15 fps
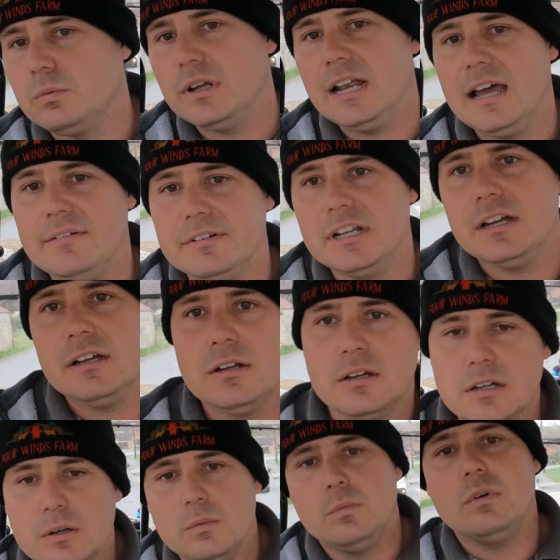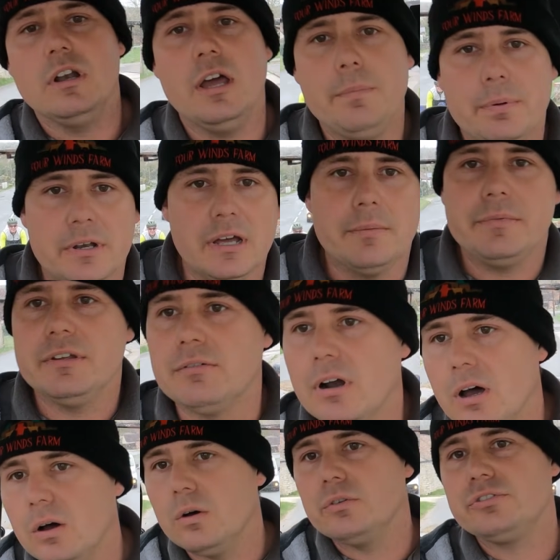we'll open up the
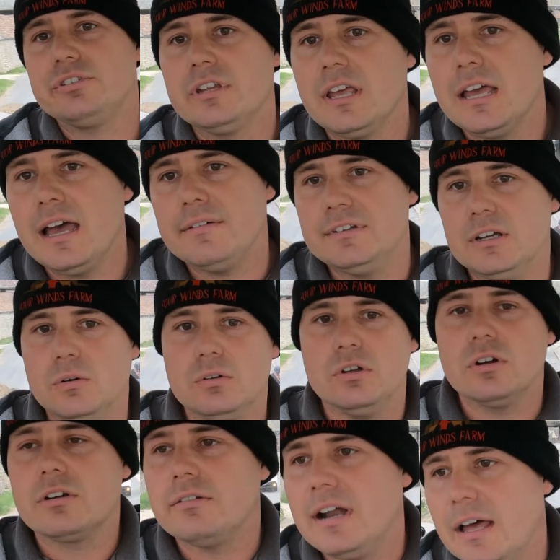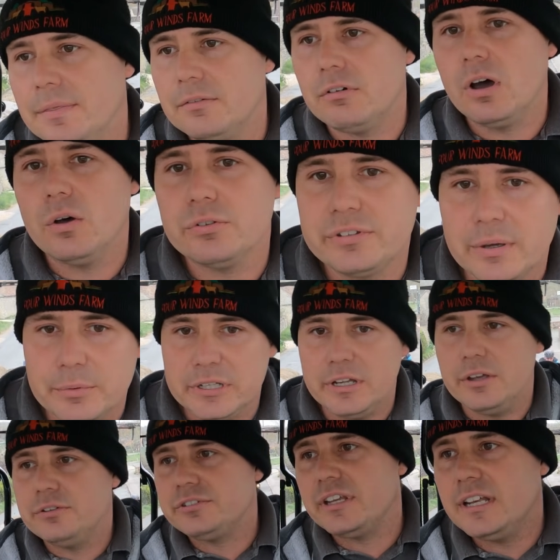rolls, have a little look around the rolls that we're
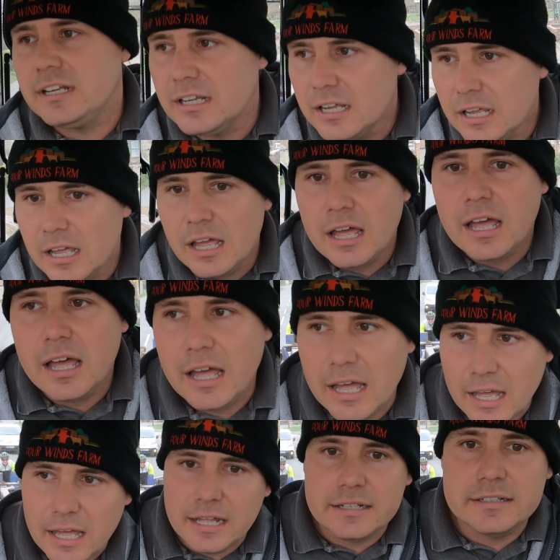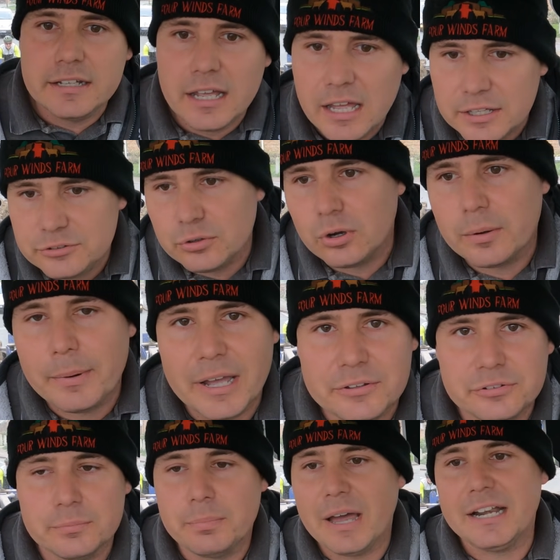using, and talk
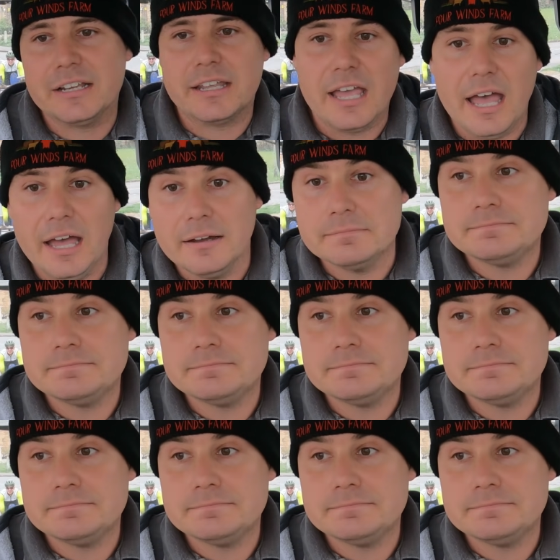about some paddock care.